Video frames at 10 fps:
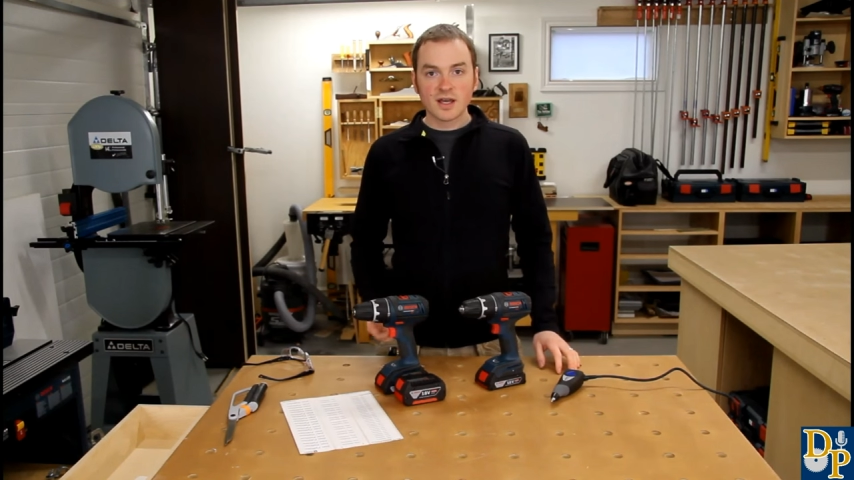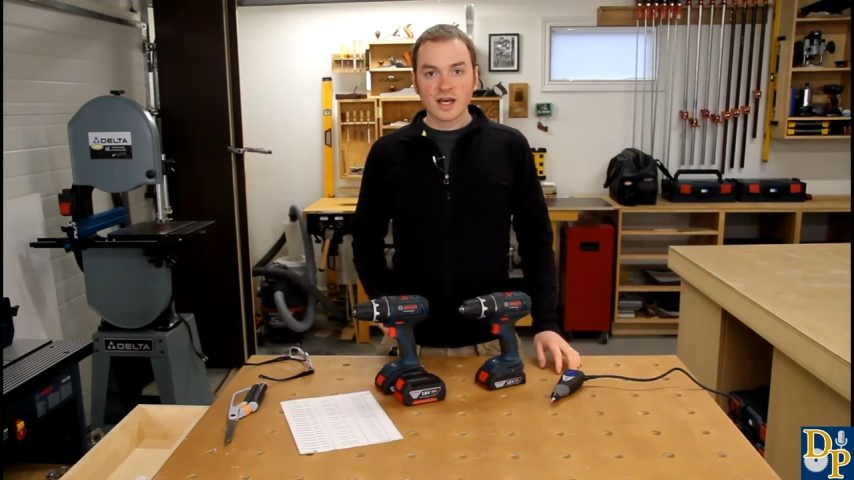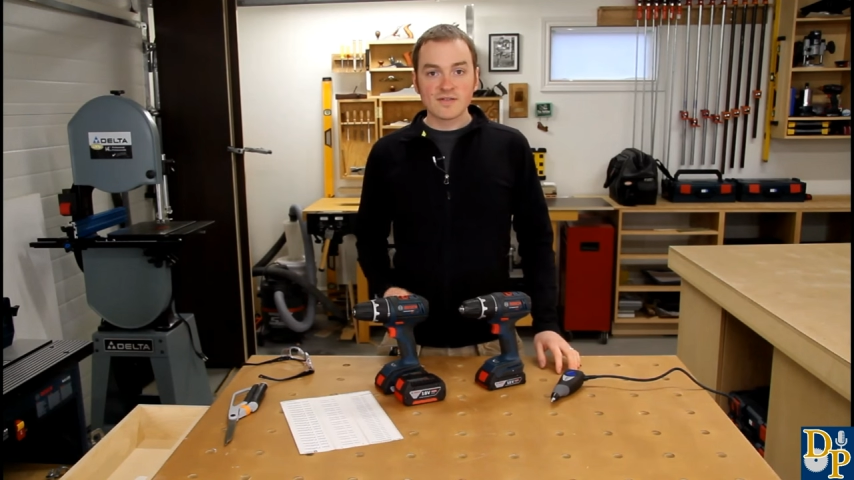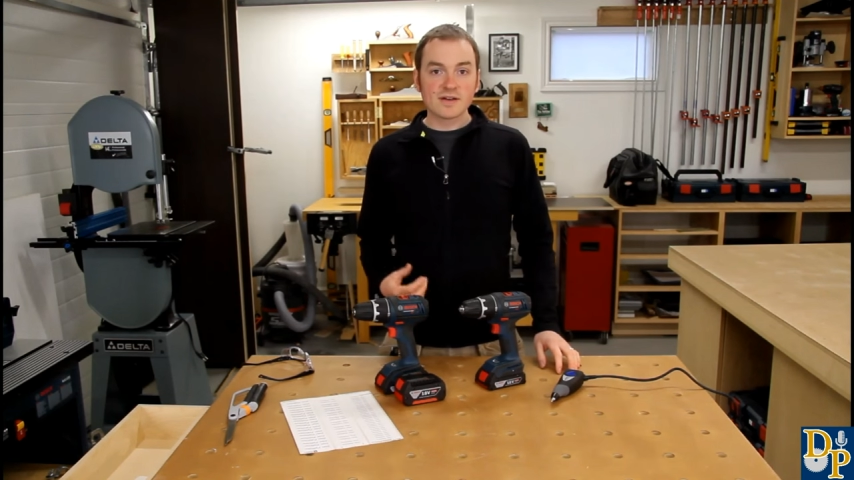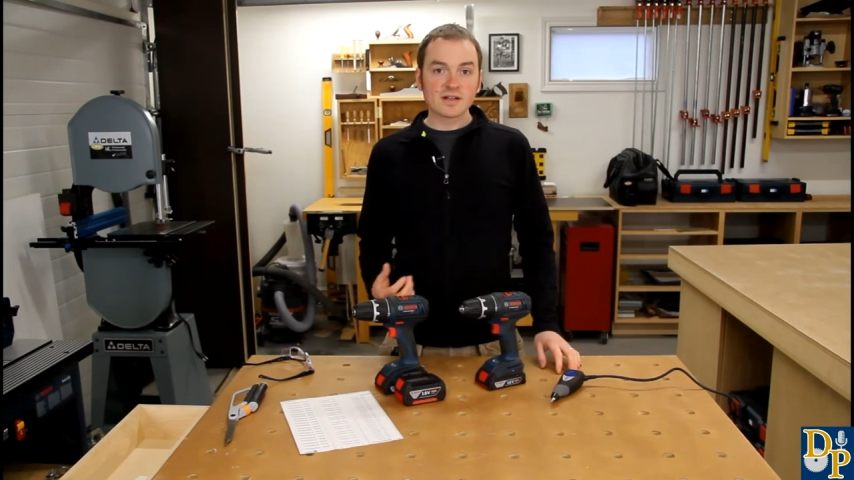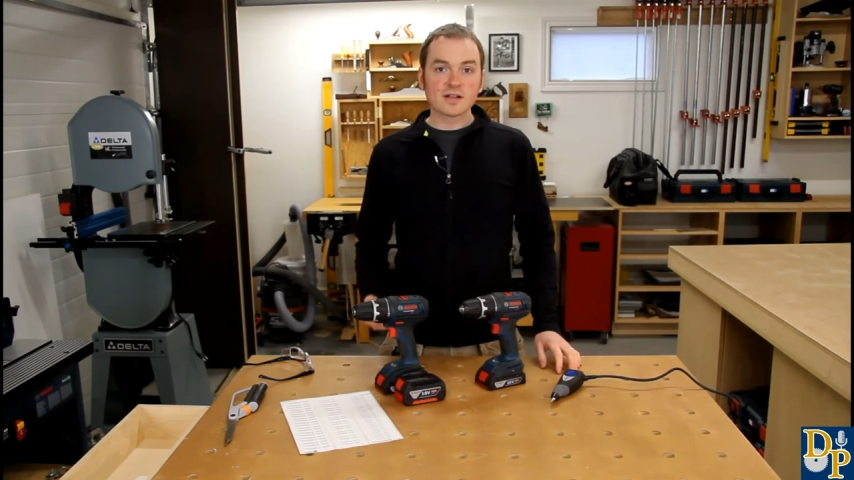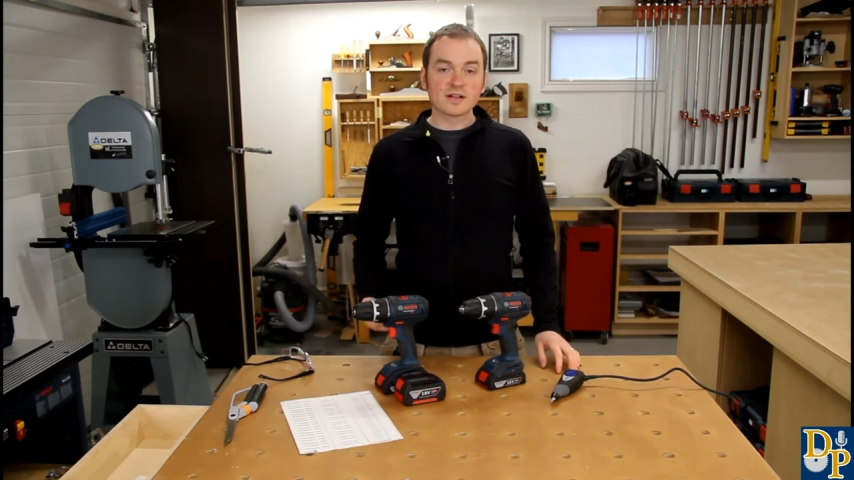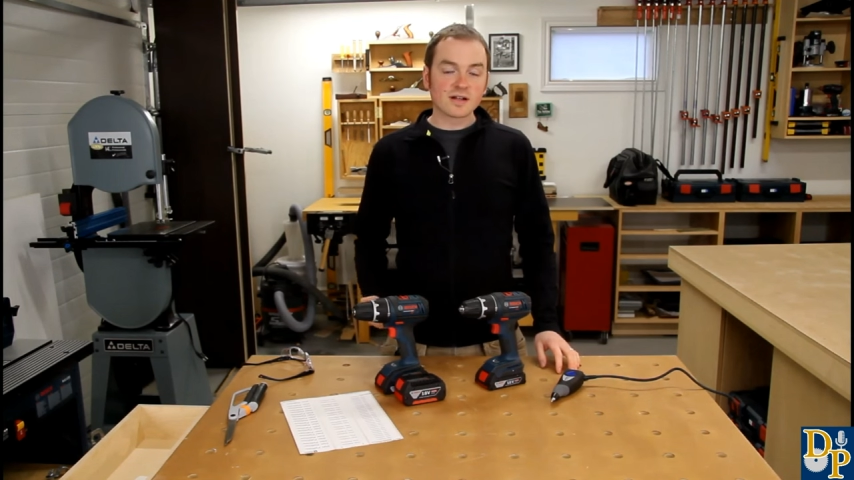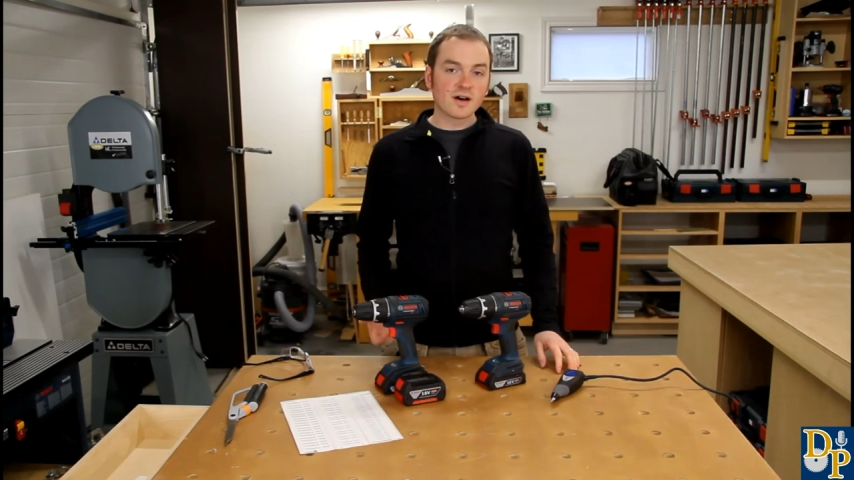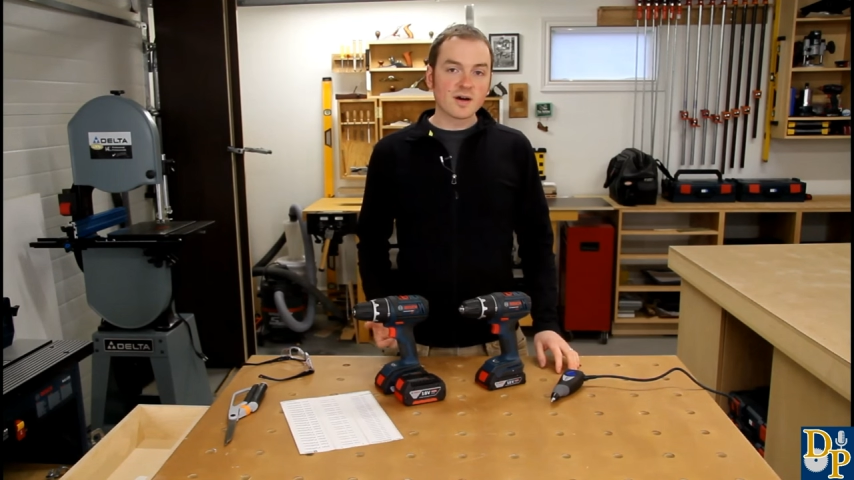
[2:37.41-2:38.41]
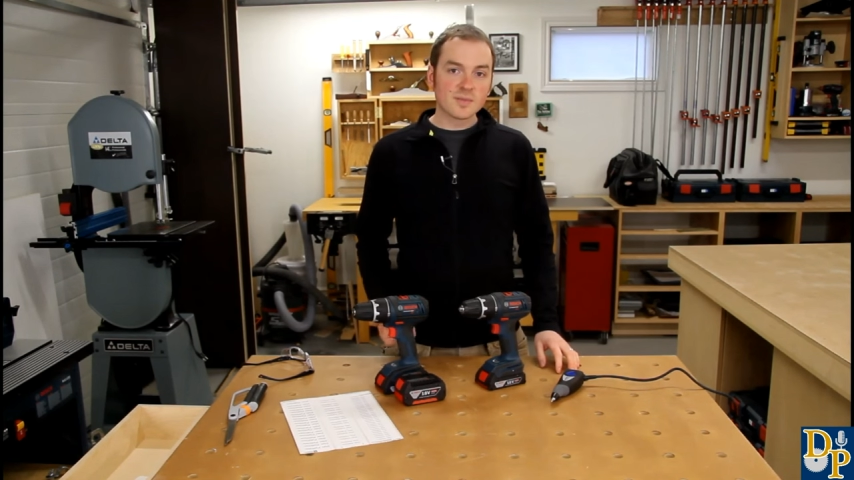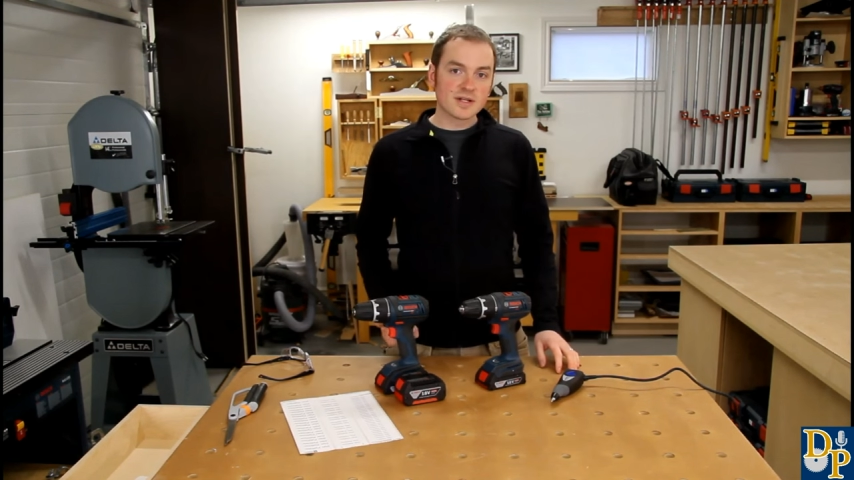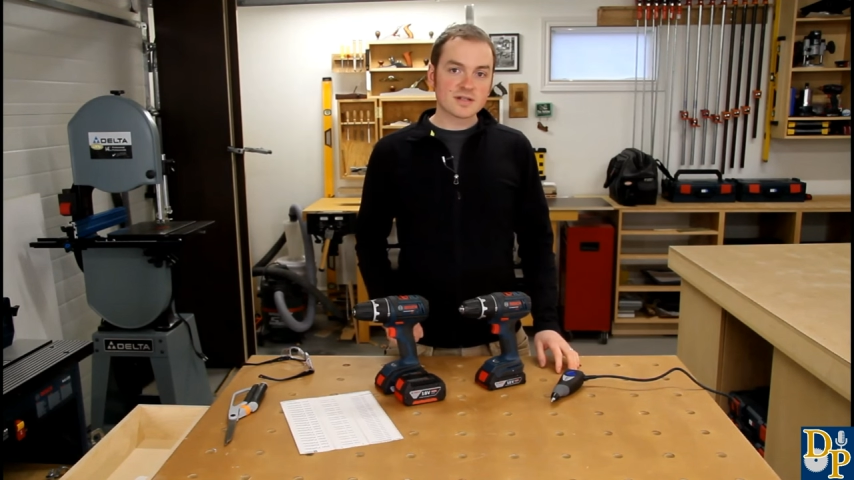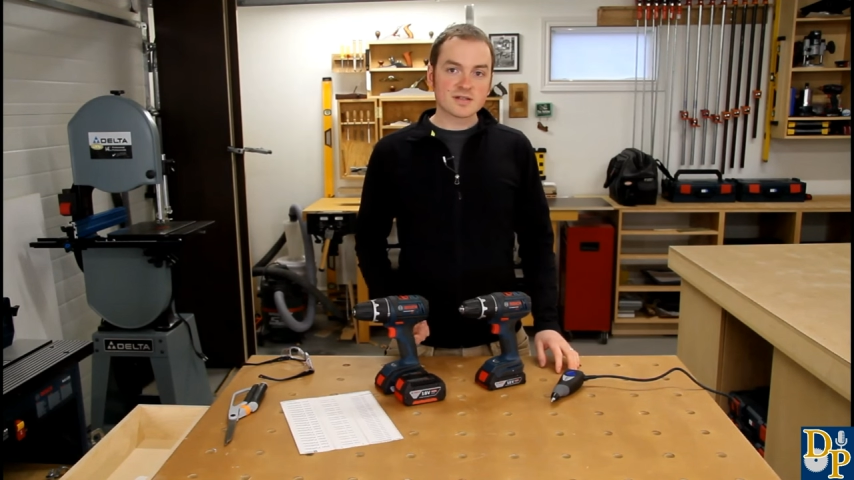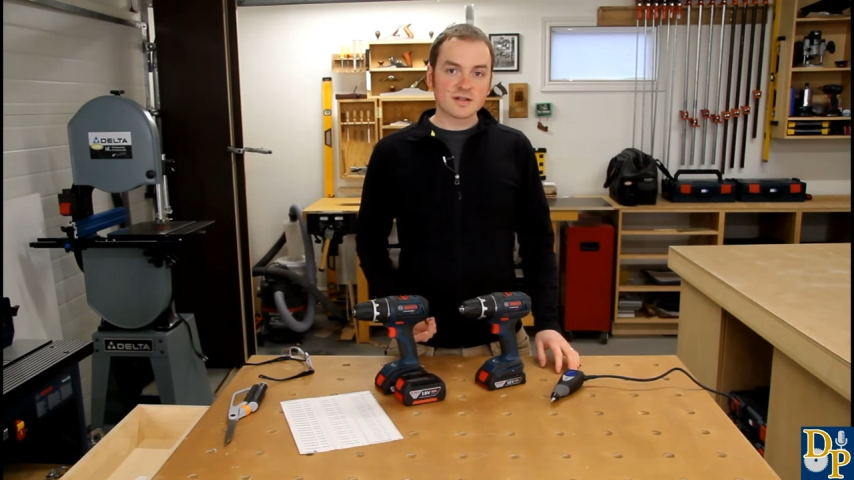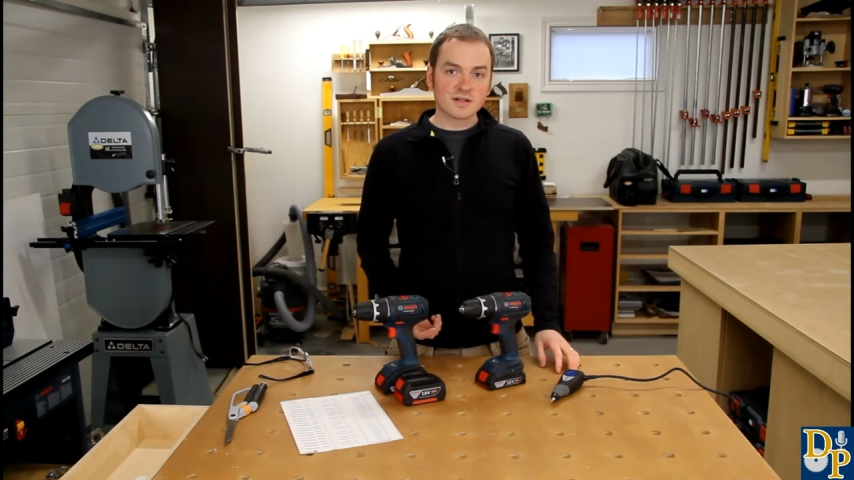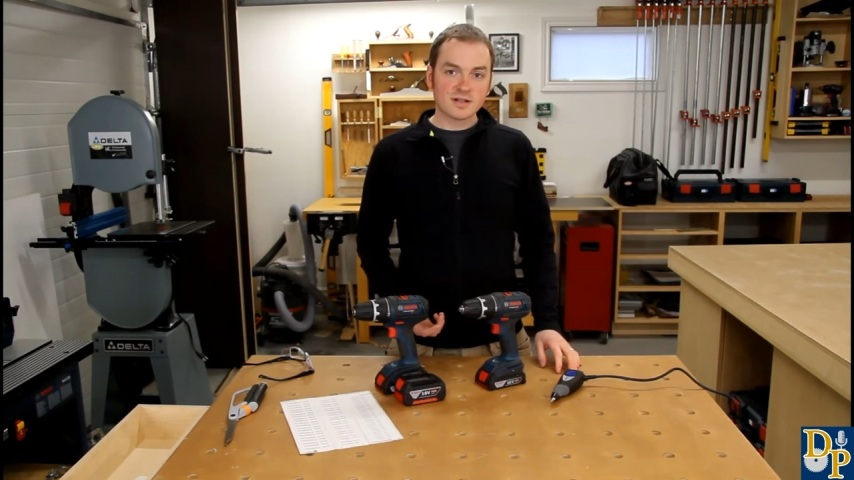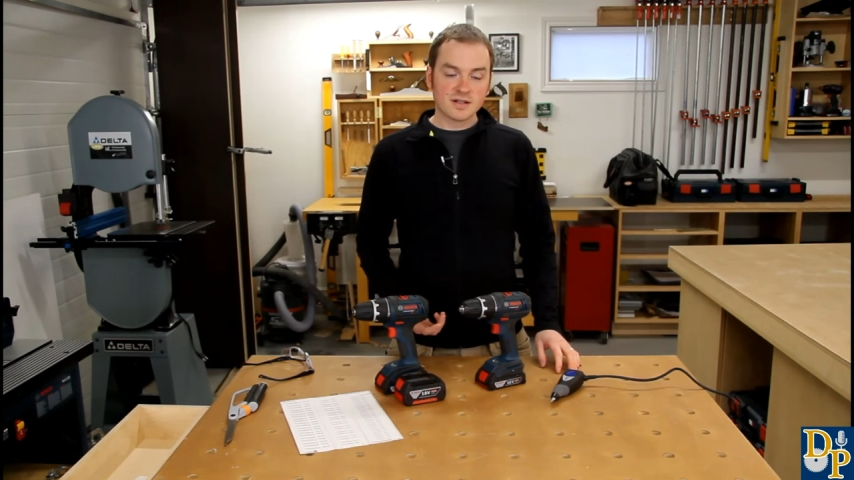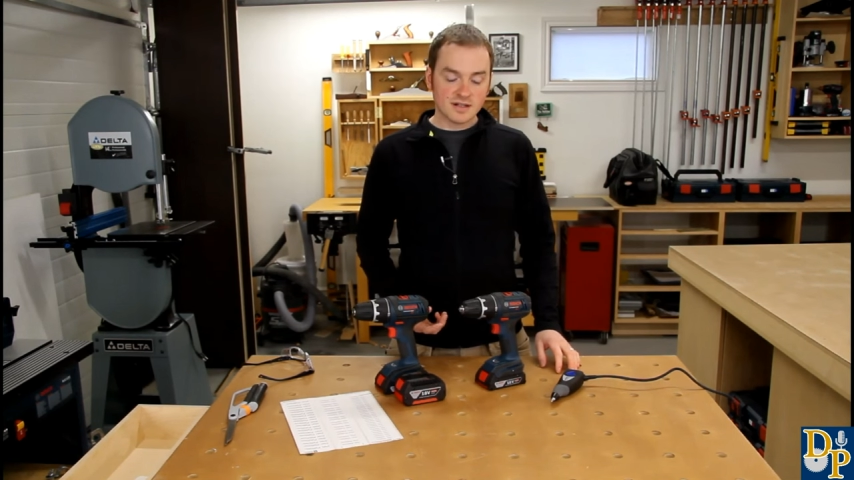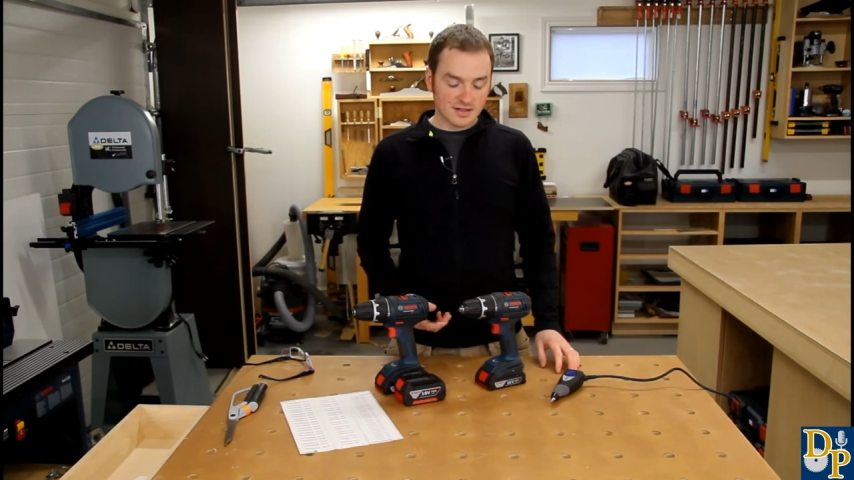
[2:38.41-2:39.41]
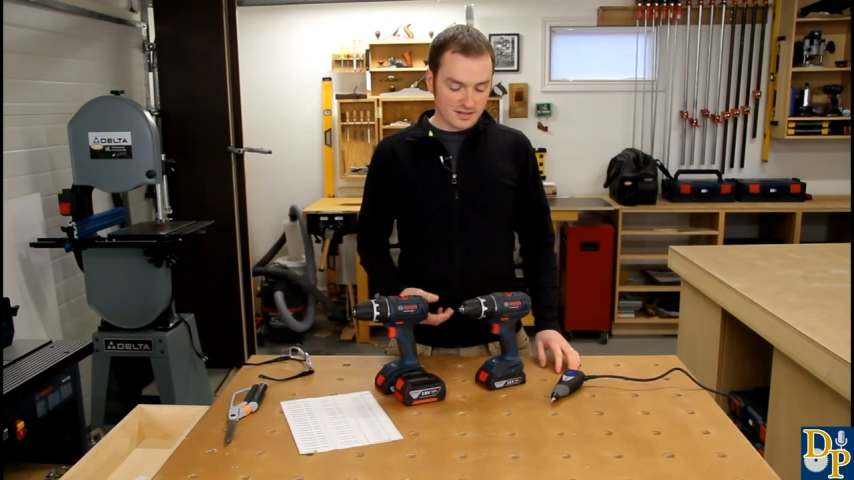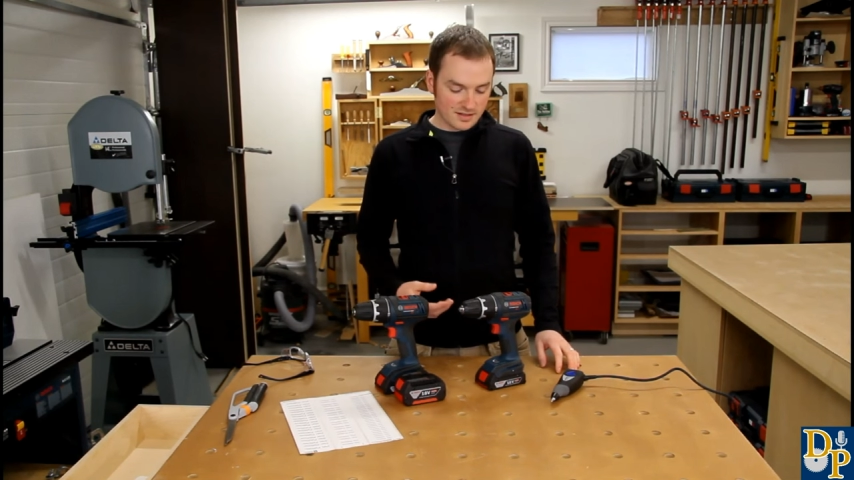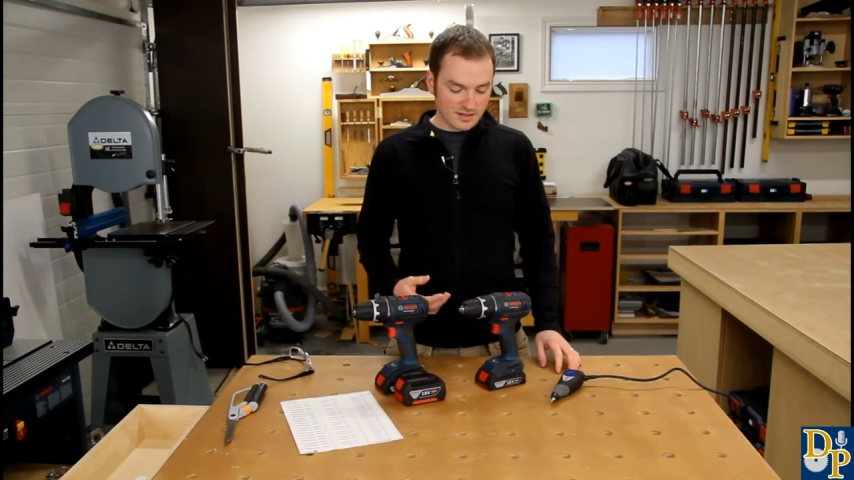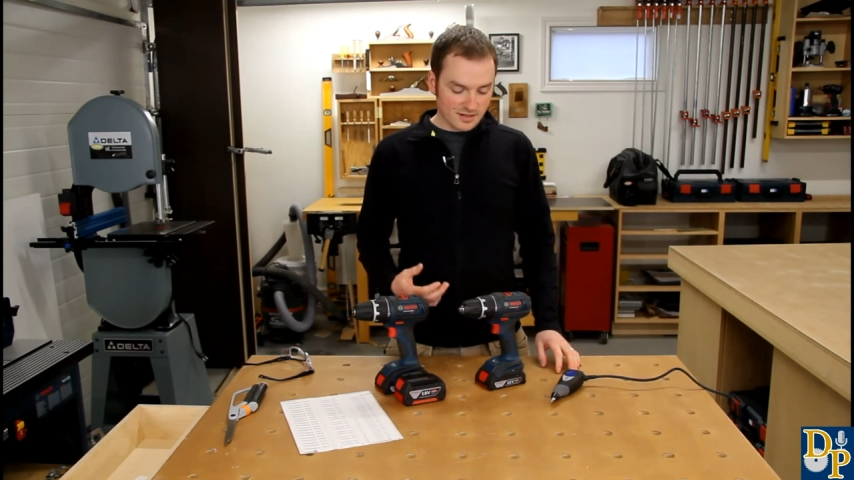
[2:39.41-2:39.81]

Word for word: I've had a lot of comments on uh,